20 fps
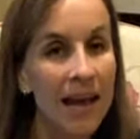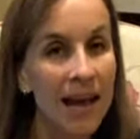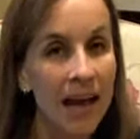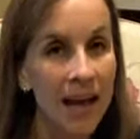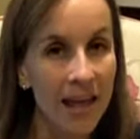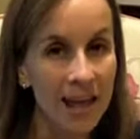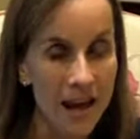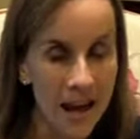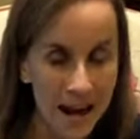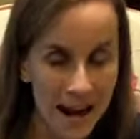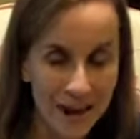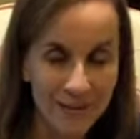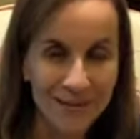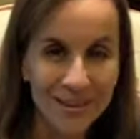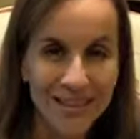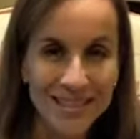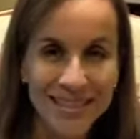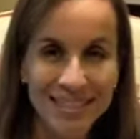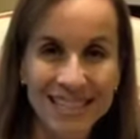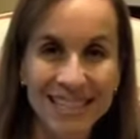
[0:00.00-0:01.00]
and
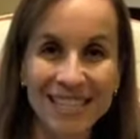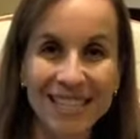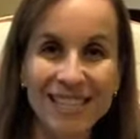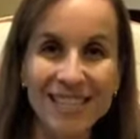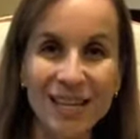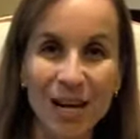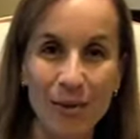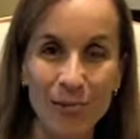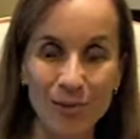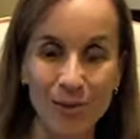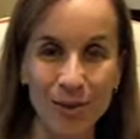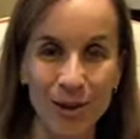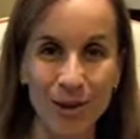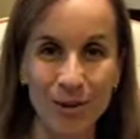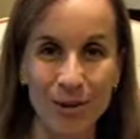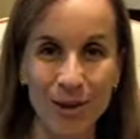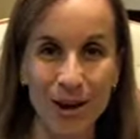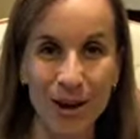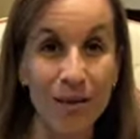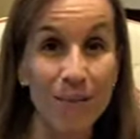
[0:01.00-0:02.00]
obviously in the diaper
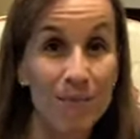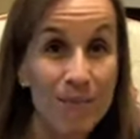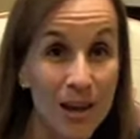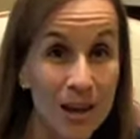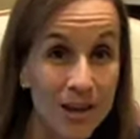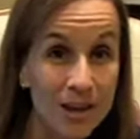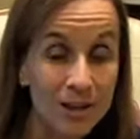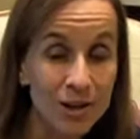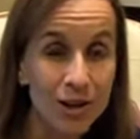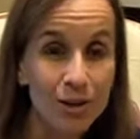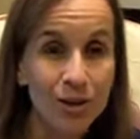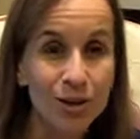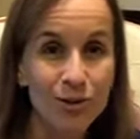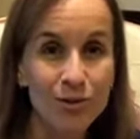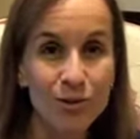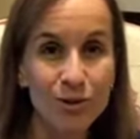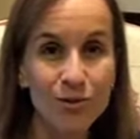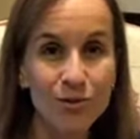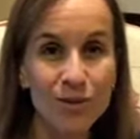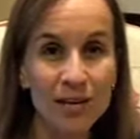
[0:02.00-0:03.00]
area. Target
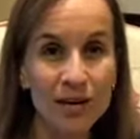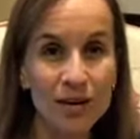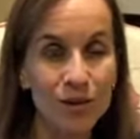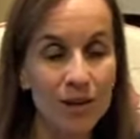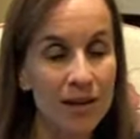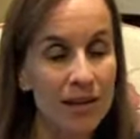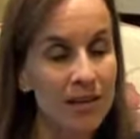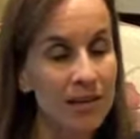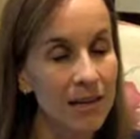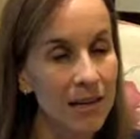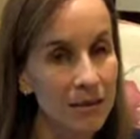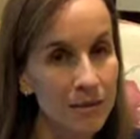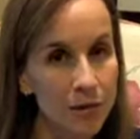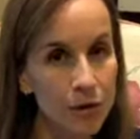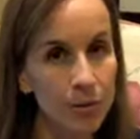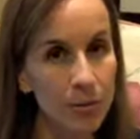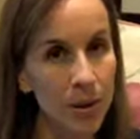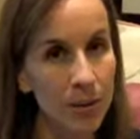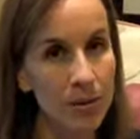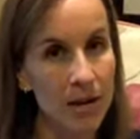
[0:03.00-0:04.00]
those areas, and if
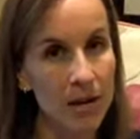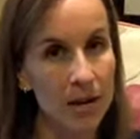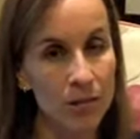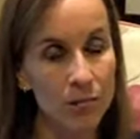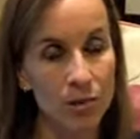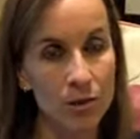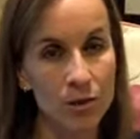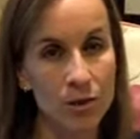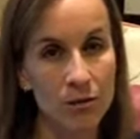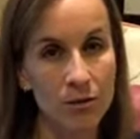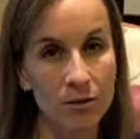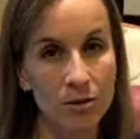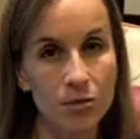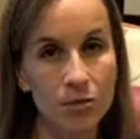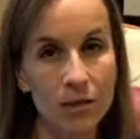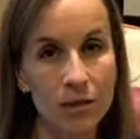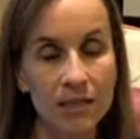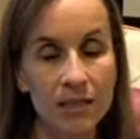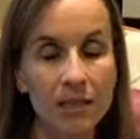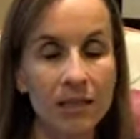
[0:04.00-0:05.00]
your baby has particularly
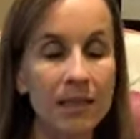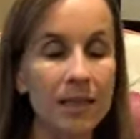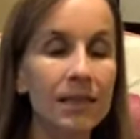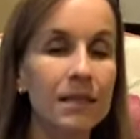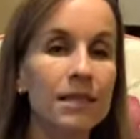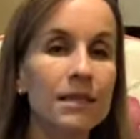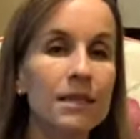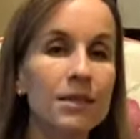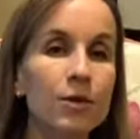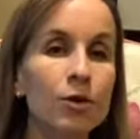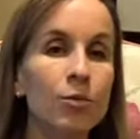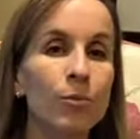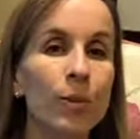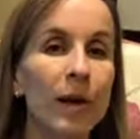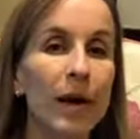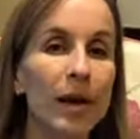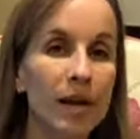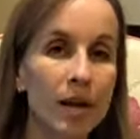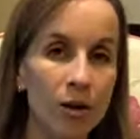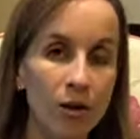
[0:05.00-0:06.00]
dry skin, consider
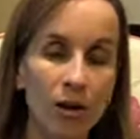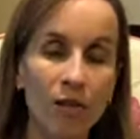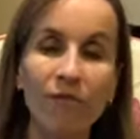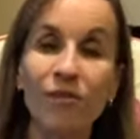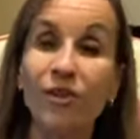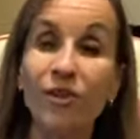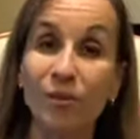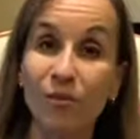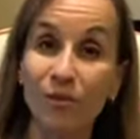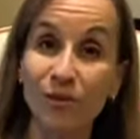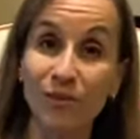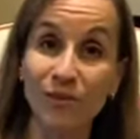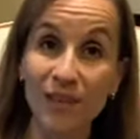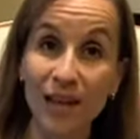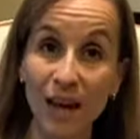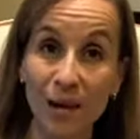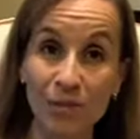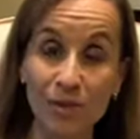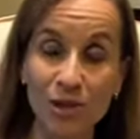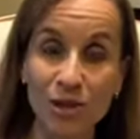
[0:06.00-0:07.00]
backing off the number of
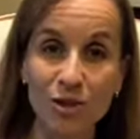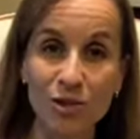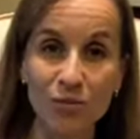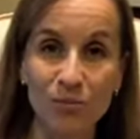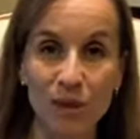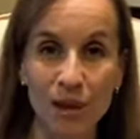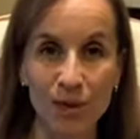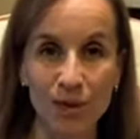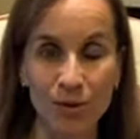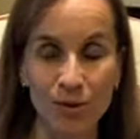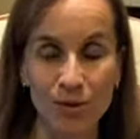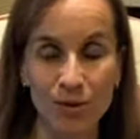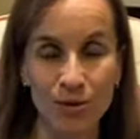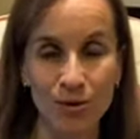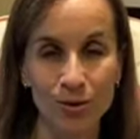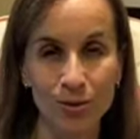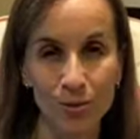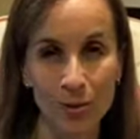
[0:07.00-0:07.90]
times that you bathe during the